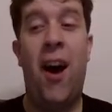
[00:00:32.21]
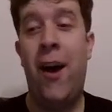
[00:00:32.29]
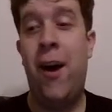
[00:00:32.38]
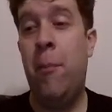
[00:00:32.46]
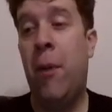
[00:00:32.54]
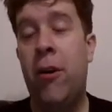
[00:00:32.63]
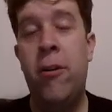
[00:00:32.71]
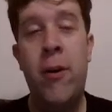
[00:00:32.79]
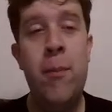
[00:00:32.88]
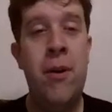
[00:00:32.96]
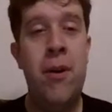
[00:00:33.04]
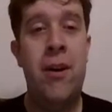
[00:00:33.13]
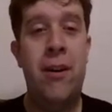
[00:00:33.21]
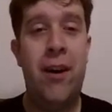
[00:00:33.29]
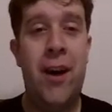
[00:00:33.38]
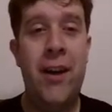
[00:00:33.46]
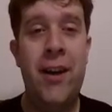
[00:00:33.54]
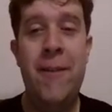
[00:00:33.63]
I'm a hungry boy.
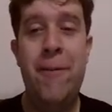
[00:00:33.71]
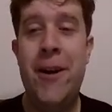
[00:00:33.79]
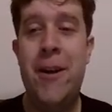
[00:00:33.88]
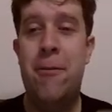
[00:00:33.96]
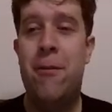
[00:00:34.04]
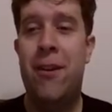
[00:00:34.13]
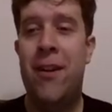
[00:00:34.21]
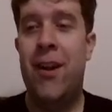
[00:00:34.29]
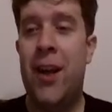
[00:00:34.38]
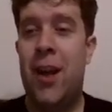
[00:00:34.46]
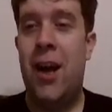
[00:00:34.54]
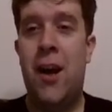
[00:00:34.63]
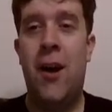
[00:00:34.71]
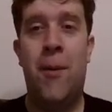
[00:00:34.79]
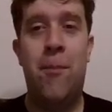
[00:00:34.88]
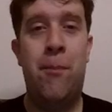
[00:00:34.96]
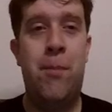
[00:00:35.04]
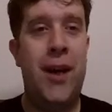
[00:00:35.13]
I need to eat.
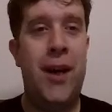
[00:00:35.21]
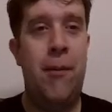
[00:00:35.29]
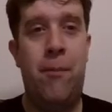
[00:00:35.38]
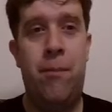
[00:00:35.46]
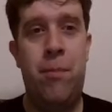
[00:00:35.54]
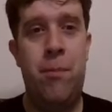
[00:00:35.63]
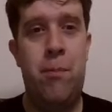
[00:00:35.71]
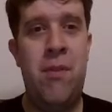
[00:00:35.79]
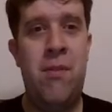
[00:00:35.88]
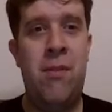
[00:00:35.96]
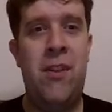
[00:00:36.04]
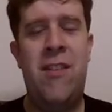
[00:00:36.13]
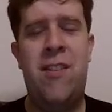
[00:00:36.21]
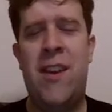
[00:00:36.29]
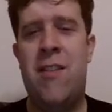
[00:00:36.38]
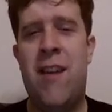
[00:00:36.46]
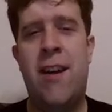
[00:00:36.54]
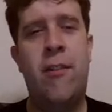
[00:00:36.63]
But let's get
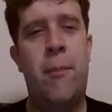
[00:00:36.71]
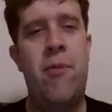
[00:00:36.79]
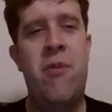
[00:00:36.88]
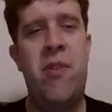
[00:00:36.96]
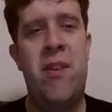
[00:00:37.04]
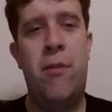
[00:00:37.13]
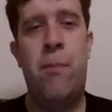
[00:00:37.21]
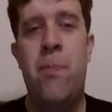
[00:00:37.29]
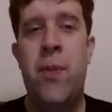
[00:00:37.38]
down to business.